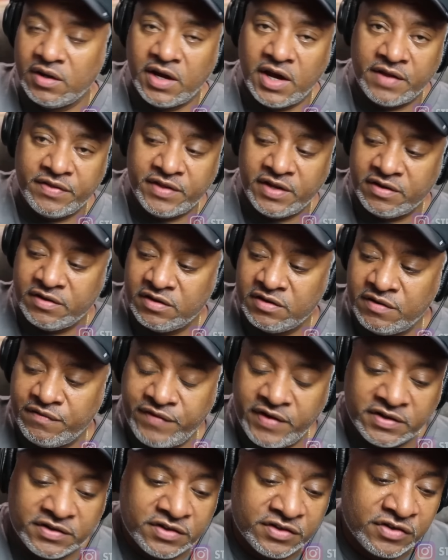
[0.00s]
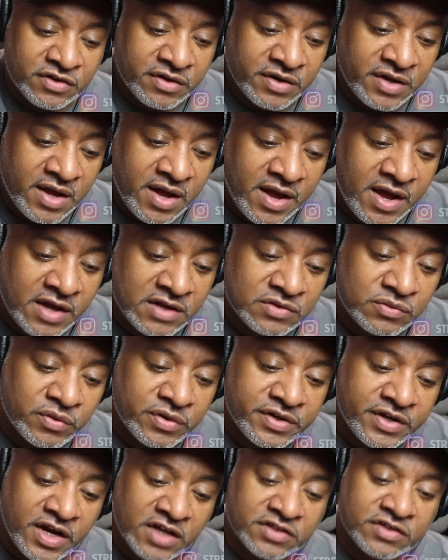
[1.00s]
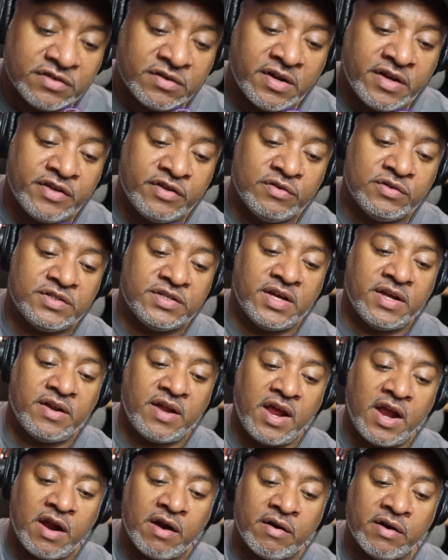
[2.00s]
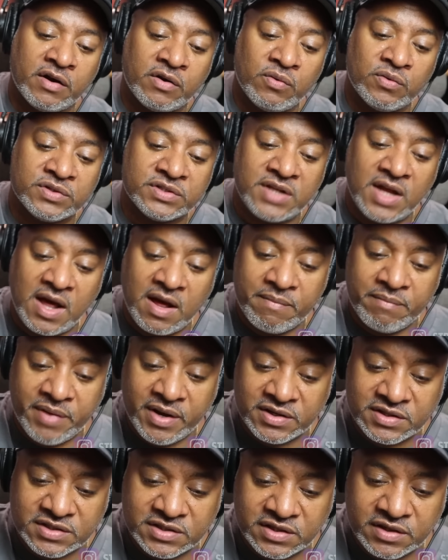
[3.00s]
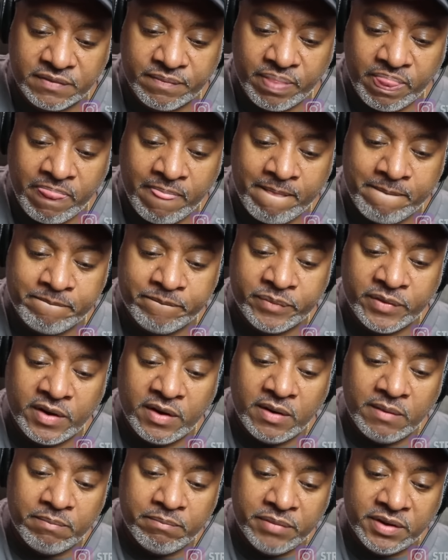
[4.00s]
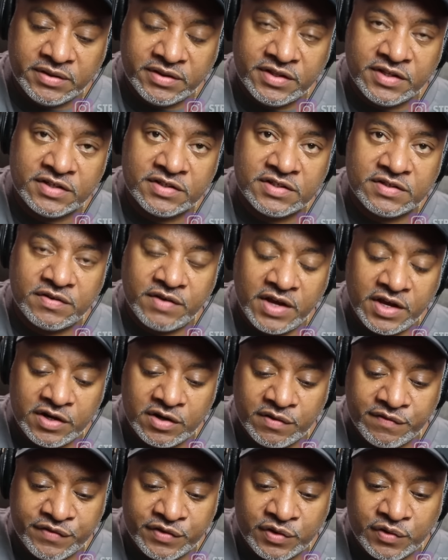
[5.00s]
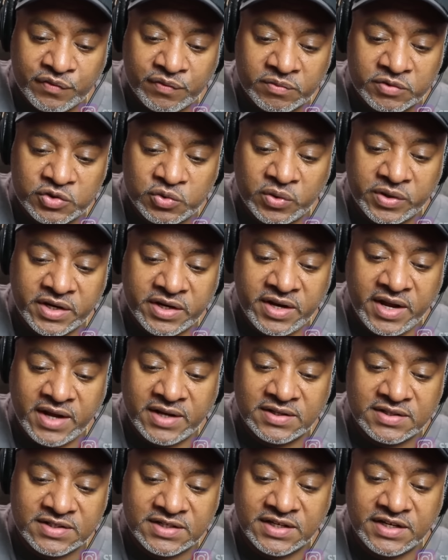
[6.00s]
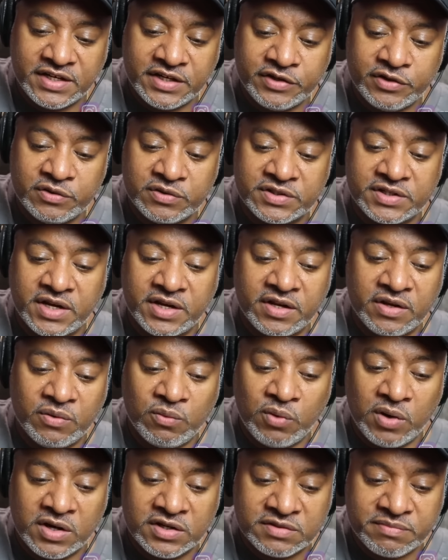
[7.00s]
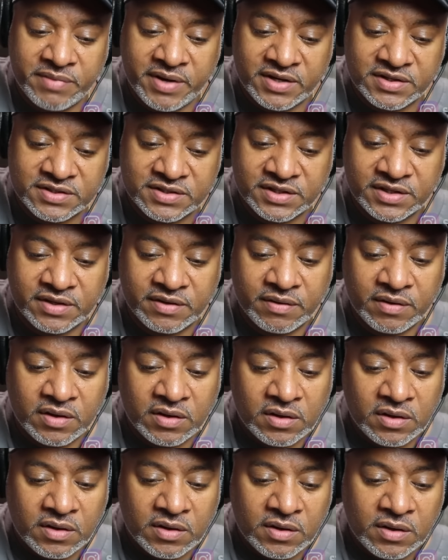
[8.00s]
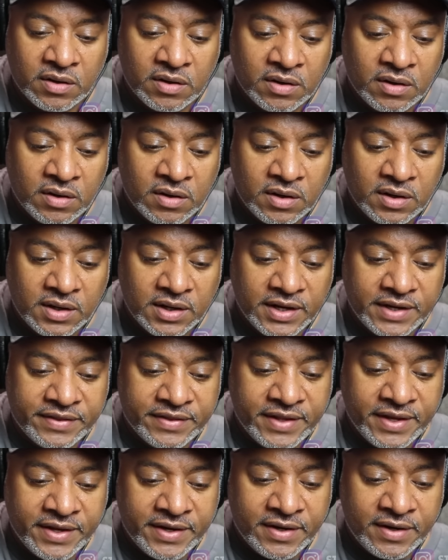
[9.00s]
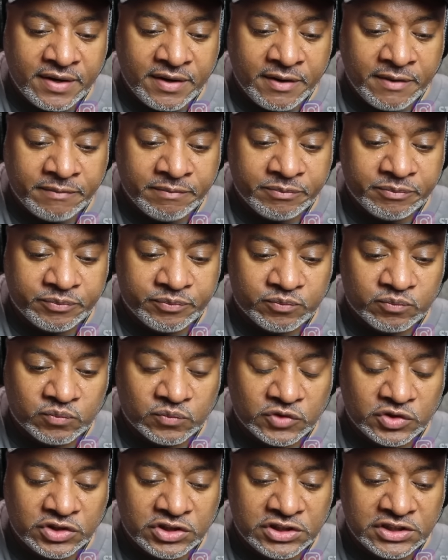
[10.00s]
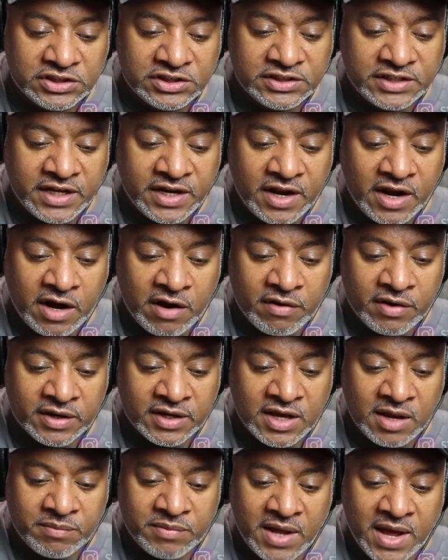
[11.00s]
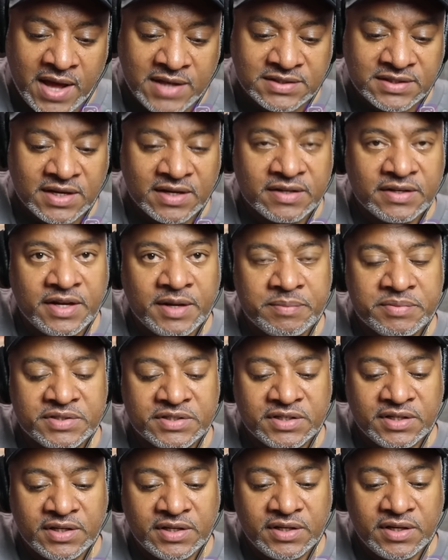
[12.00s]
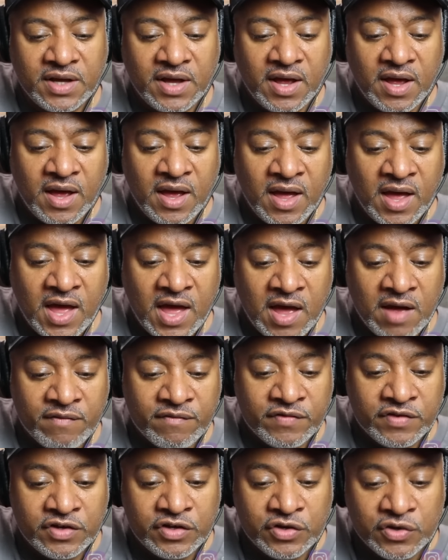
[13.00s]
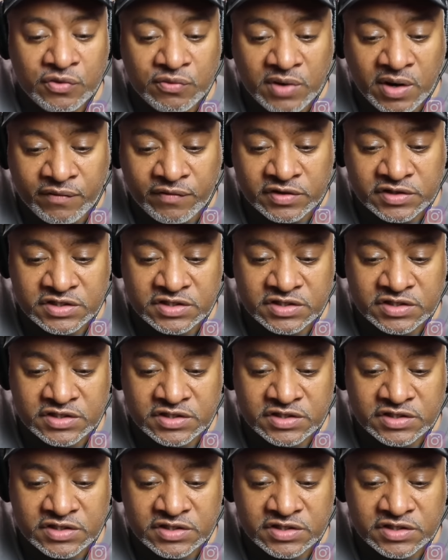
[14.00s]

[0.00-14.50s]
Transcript: And then the defense attorney asked, well, yesterday you said Eric was not messy, but this interview from 2019, you said he was messy. And then she said Eric kept asking Nipsey, have you ever